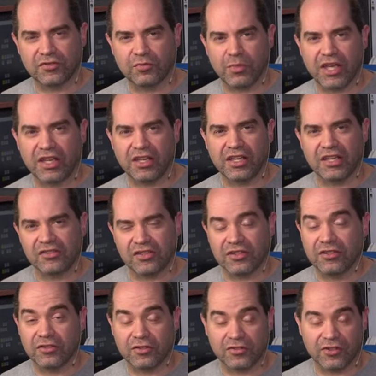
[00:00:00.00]
making it easy
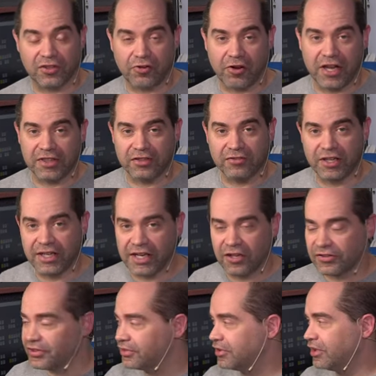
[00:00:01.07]
to to create the
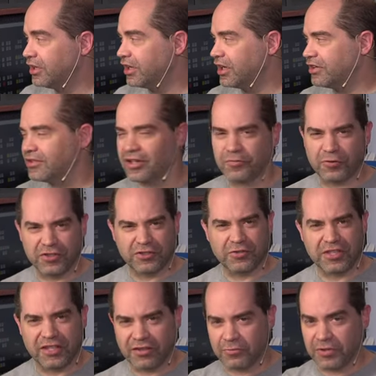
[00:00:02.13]
layouts. He's not really doing
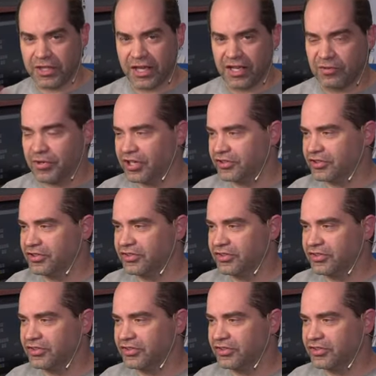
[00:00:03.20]
anything with the animation.